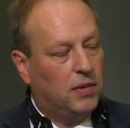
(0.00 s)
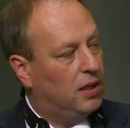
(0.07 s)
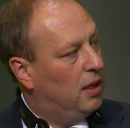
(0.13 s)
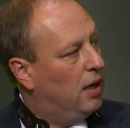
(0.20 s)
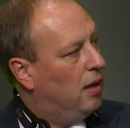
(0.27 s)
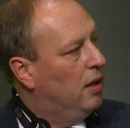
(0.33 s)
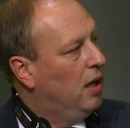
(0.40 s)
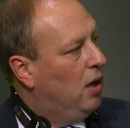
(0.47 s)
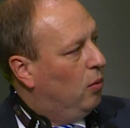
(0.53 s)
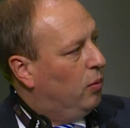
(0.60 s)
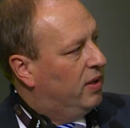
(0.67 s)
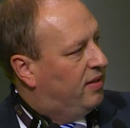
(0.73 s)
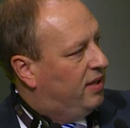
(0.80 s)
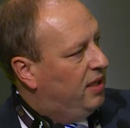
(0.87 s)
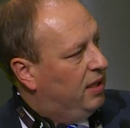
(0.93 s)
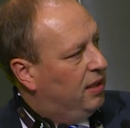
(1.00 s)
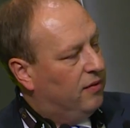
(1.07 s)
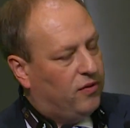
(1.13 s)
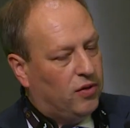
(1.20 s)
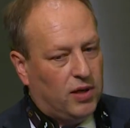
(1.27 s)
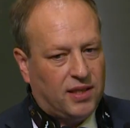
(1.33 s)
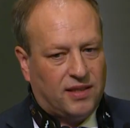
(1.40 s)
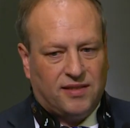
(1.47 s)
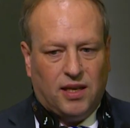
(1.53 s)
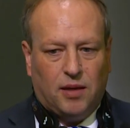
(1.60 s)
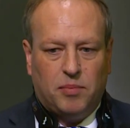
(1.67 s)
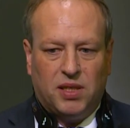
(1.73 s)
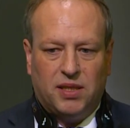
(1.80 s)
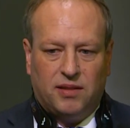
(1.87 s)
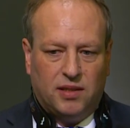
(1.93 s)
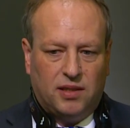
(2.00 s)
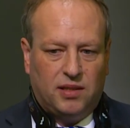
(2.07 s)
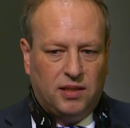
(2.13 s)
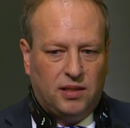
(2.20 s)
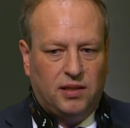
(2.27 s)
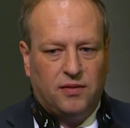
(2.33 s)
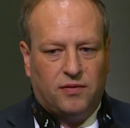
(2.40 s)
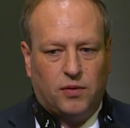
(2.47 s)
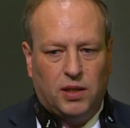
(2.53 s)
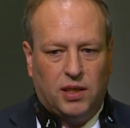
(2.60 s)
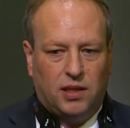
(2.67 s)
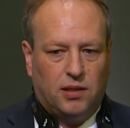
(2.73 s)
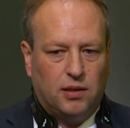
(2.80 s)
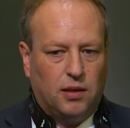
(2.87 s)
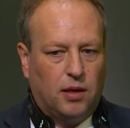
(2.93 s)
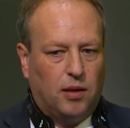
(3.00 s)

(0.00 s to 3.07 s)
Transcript: Yeah, we see here, for example, the different